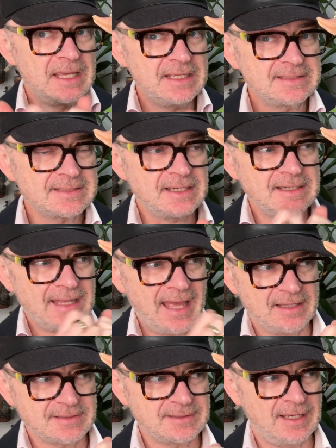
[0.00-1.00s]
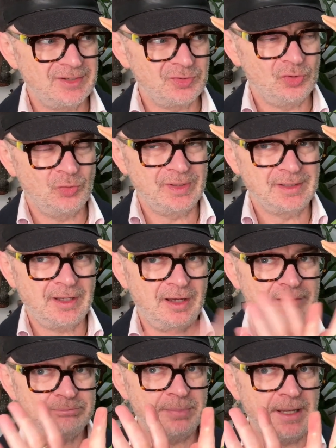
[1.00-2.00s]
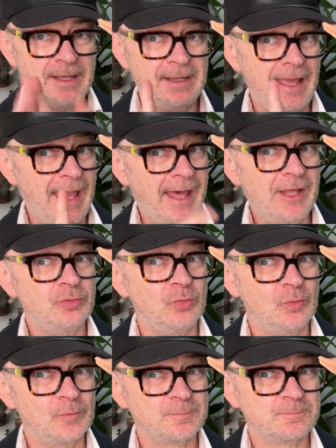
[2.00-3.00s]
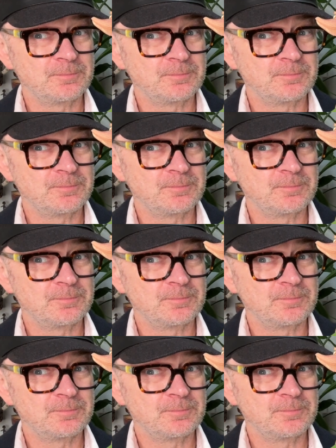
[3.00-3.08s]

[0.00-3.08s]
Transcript: inside, outside, or we can't play at all.